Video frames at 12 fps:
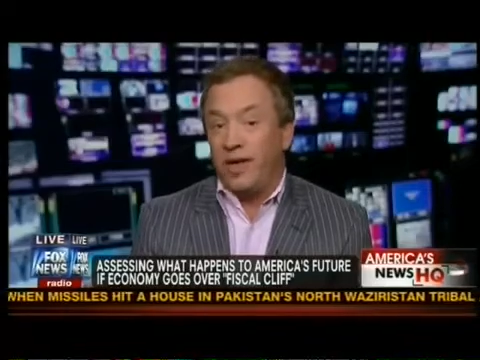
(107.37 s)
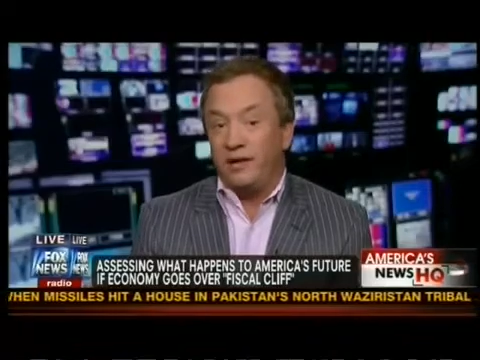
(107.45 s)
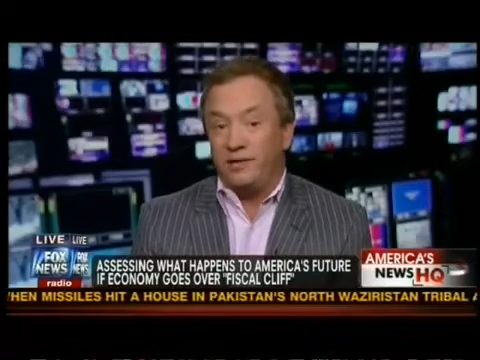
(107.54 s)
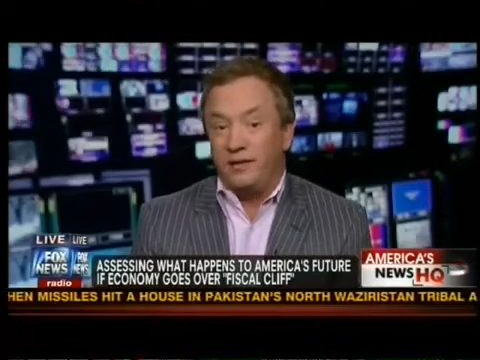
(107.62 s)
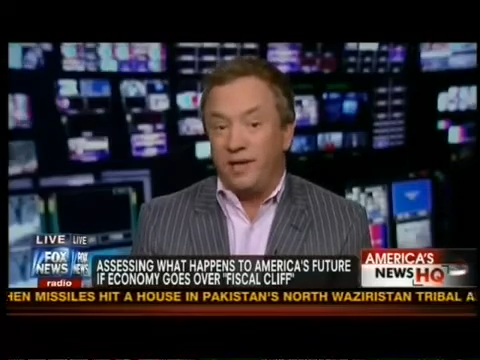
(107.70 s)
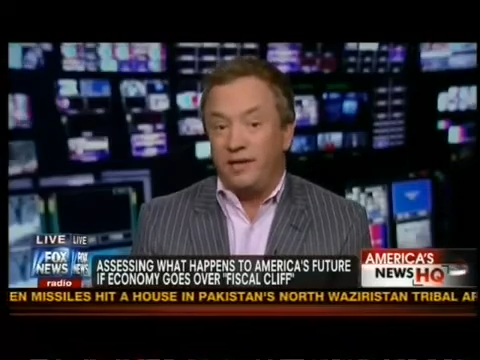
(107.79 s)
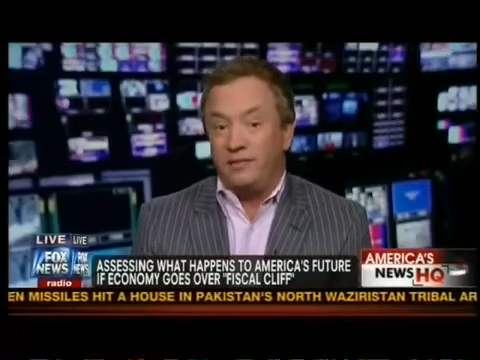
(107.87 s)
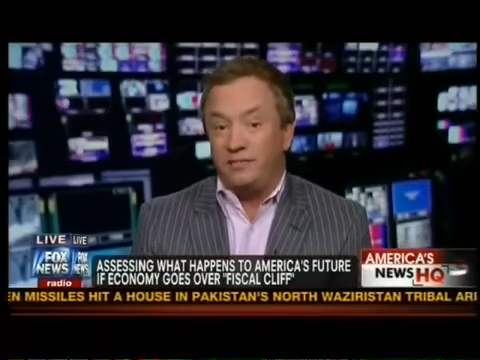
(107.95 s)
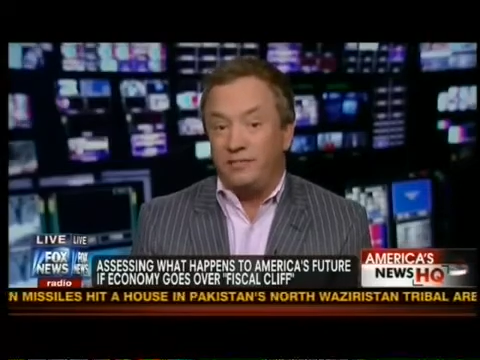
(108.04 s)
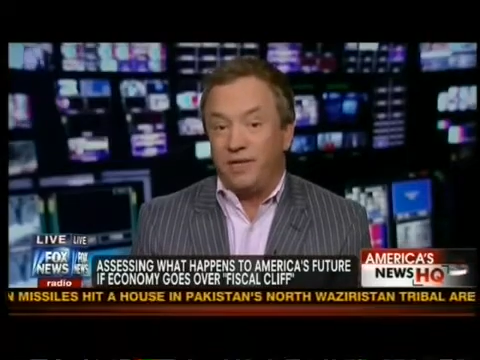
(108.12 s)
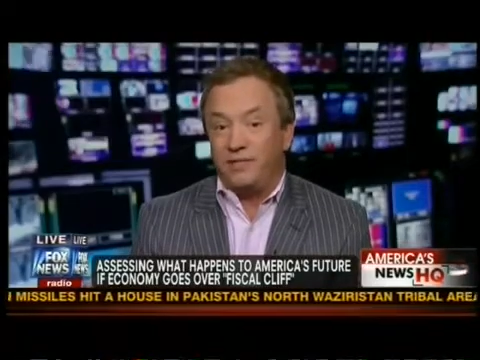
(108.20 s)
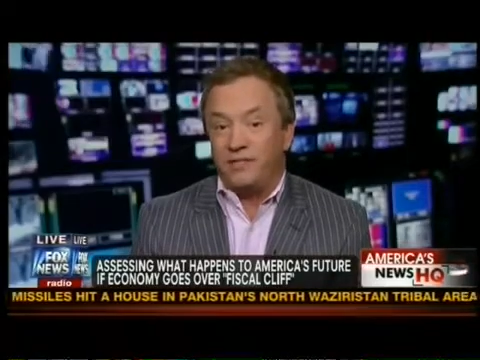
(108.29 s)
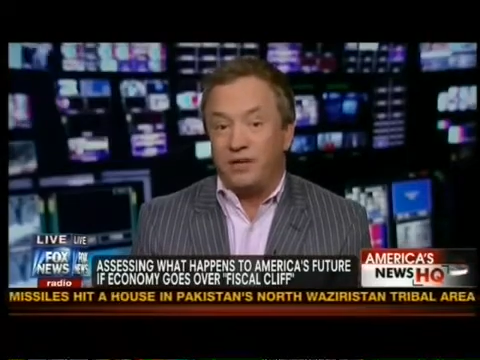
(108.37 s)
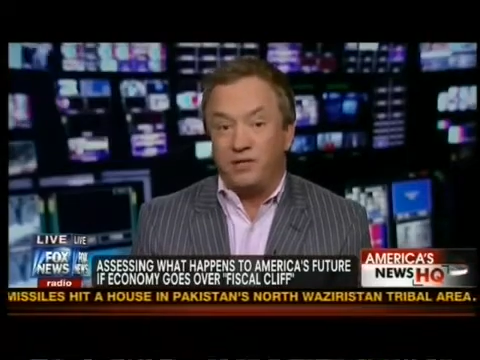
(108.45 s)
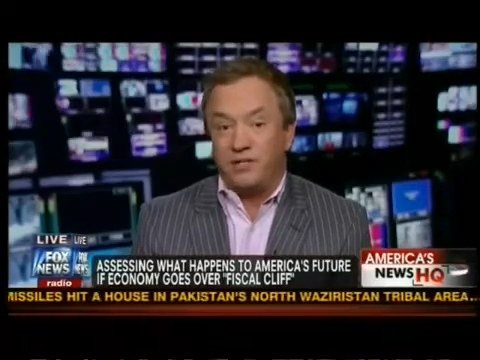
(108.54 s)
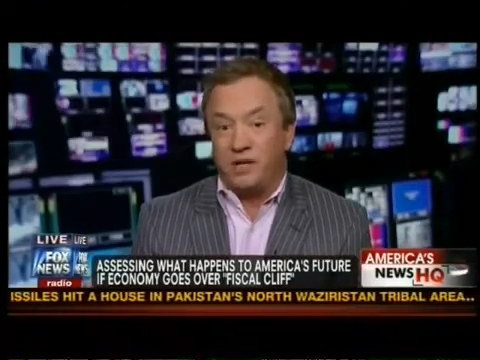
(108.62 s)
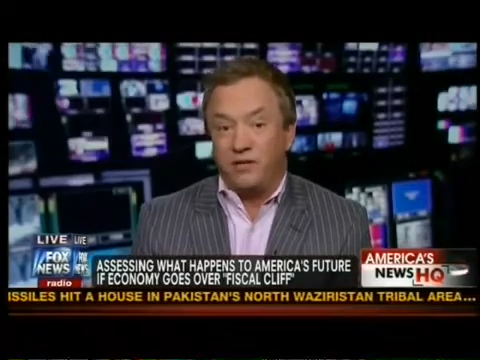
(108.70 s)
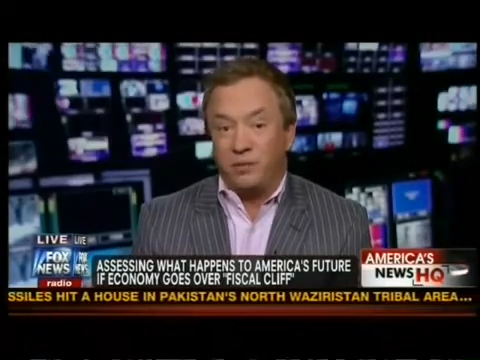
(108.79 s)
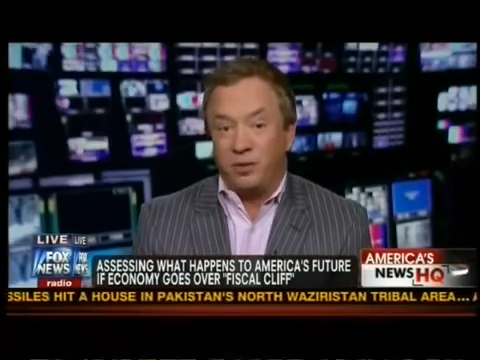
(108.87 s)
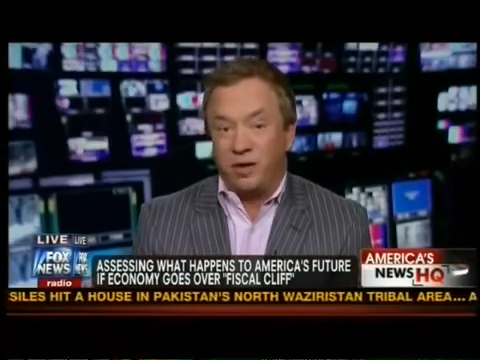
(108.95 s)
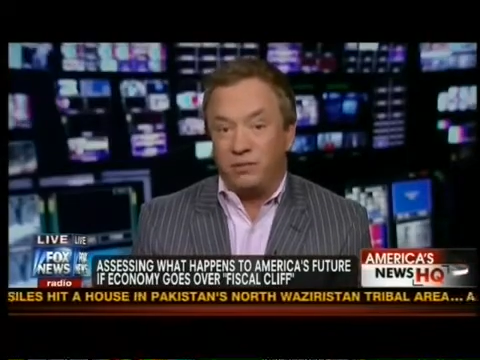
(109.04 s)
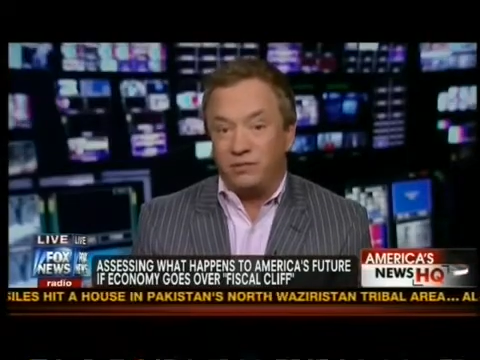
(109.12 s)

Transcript: and start solving problems.